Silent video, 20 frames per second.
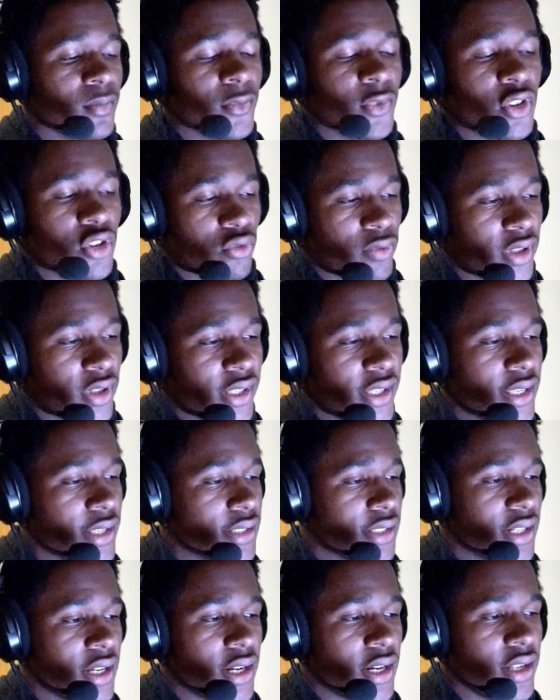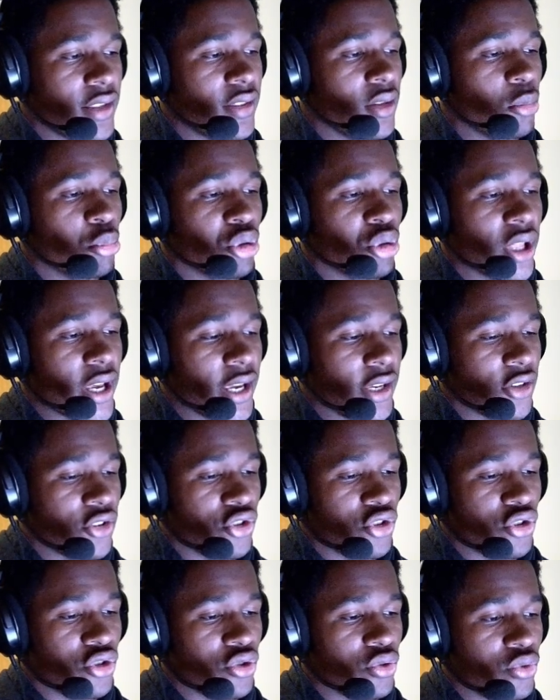There really isn't anything black can
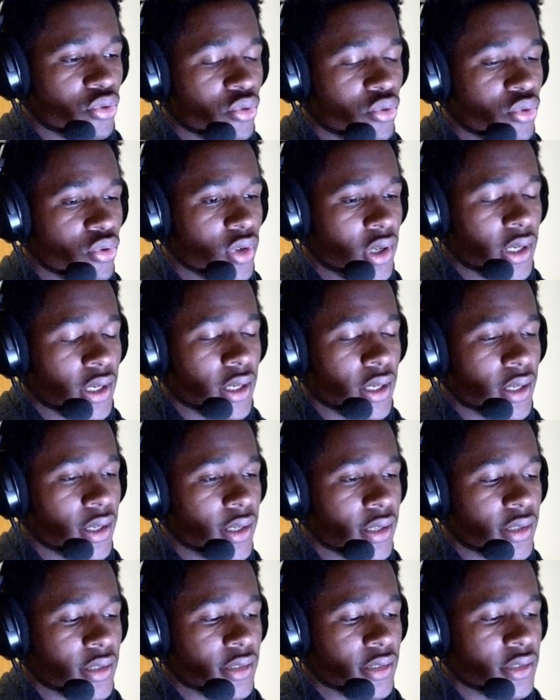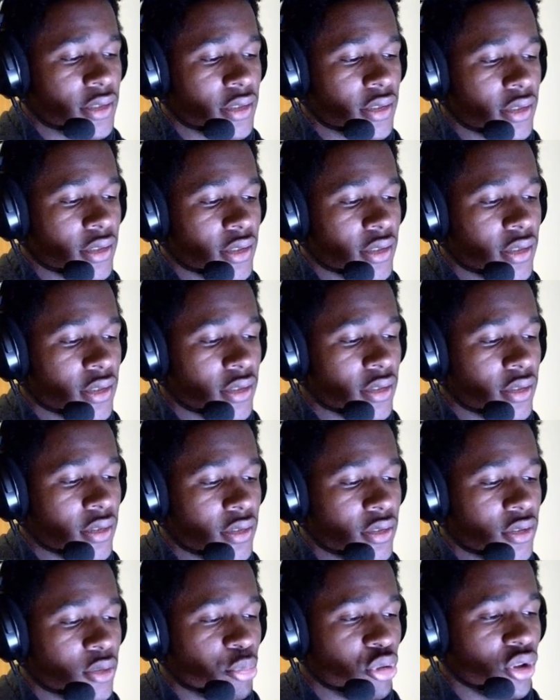do to
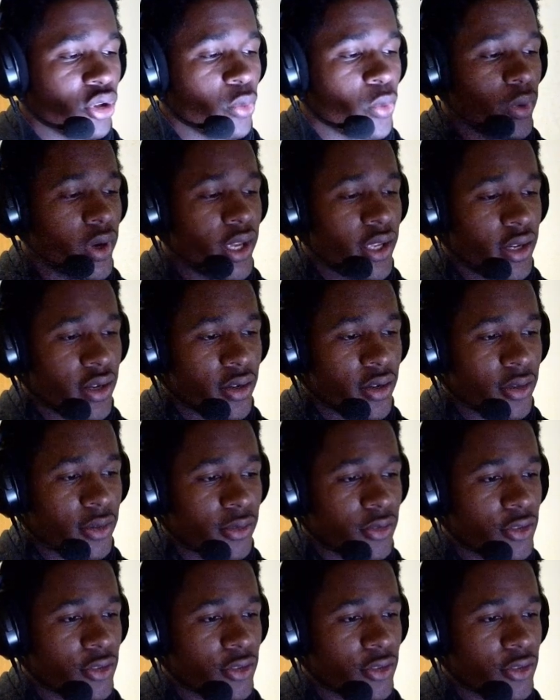pull away here.